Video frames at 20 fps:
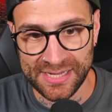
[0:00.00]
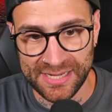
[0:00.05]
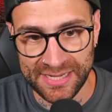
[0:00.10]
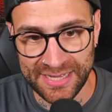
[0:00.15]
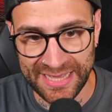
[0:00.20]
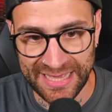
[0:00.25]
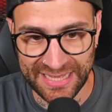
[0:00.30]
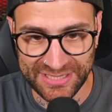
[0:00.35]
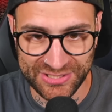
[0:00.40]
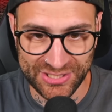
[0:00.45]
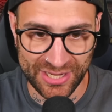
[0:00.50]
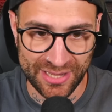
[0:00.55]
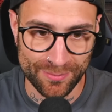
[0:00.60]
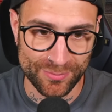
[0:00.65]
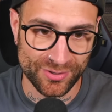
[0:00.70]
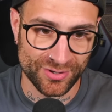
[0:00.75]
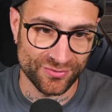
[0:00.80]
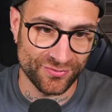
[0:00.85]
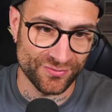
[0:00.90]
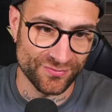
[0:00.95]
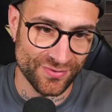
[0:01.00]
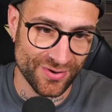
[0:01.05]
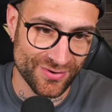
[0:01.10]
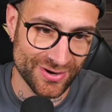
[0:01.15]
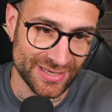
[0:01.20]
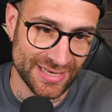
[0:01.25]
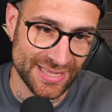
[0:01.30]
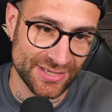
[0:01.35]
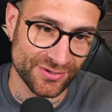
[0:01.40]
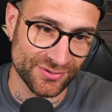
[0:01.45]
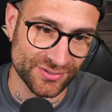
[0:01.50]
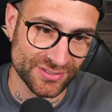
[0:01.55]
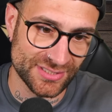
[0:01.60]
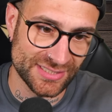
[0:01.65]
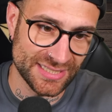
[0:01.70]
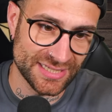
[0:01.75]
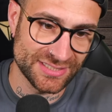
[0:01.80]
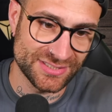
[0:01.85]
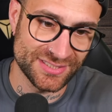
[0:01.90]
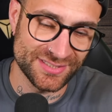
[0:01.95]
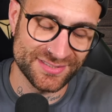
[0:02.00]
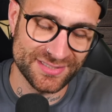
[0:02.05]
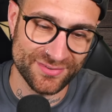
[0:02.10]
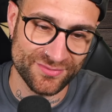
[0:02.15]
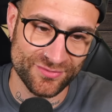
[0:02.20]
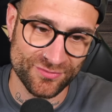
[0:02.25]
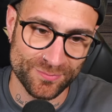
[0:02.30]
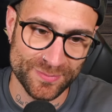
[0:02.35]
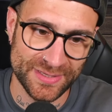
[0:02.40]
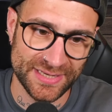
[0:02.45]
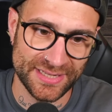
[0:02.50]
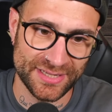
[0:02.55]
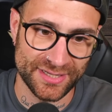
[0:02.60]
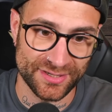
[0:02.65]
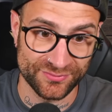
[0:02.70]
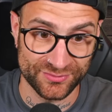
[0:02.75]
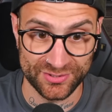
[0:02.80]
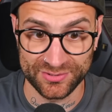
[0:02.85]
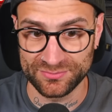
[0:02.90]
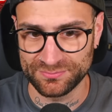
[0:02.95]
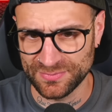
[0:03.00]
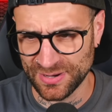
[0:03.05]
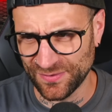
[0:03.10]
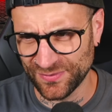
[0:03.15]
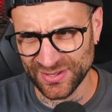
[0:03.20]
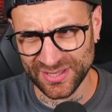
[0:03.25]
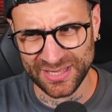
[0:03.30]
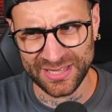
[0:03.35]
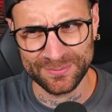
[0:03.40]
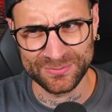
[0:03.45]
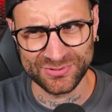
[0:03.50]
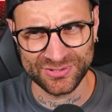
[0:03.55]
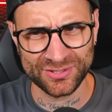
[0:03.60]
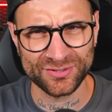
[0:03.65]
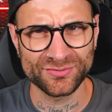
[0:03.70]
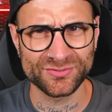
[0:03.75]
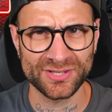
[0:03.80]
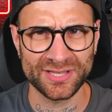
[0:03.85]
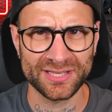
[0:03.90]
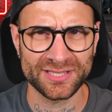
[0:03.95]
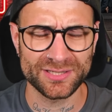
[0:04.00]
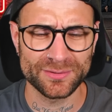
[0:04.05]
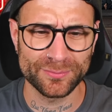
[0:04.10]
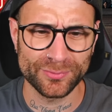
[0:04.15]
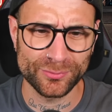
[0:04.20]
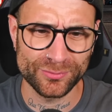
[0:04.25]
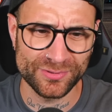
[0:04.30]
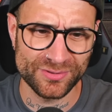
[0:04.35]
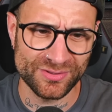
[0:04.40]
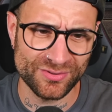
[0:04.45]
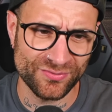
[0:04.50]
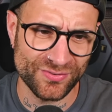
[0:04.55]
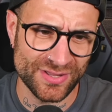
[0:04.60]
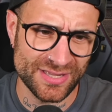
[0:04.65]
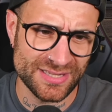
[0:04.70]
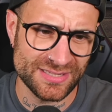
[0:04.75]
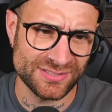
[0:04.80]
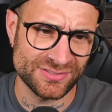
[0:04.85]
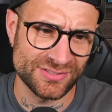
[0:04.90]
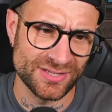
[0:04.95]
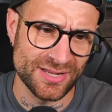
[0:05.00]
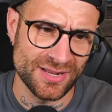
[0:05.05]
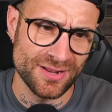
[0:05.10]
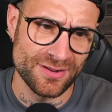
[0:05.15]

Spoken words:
He had to come off very late on in the 87th minute after, I think, himself taking a ball in the face.